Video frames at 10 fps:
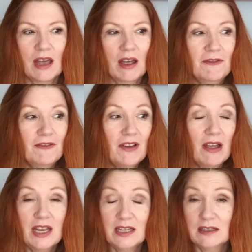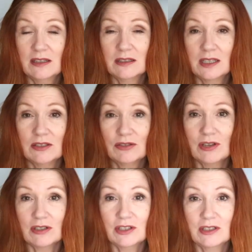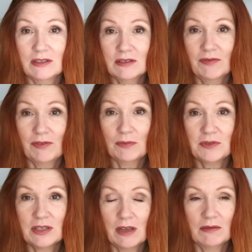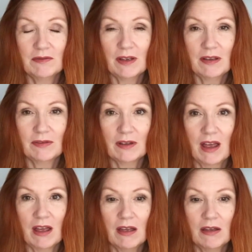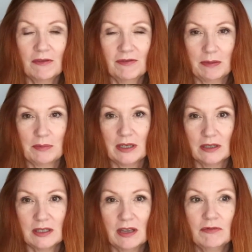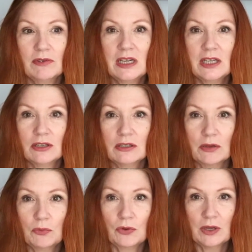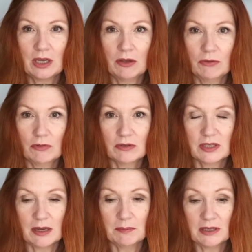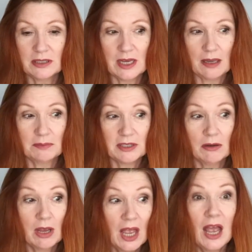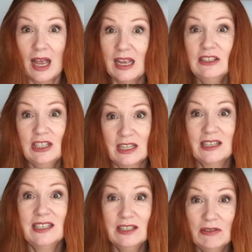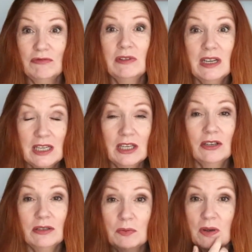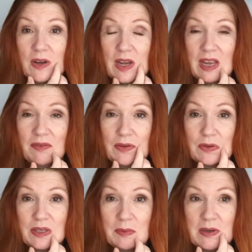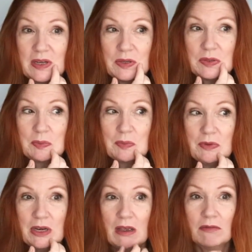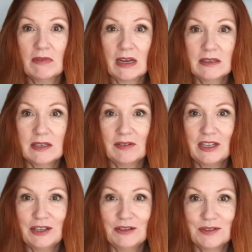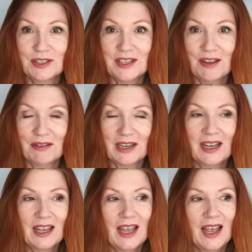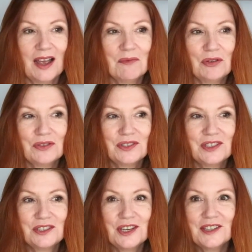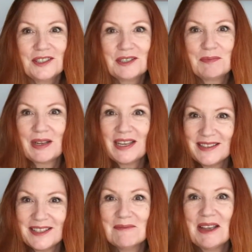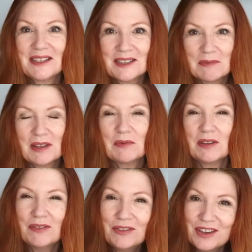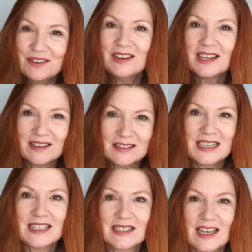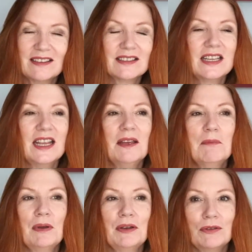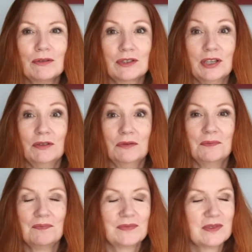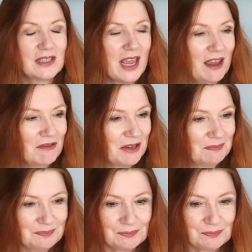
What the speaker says: I find that the instructions from the Sewing Revival are fabulous. They're really good at walking you through step by step. So actually, this is a really good one if you're somebody who's, you know, relatively new to sewing and wants to just begin to make something with a few little details in it, but not too scary.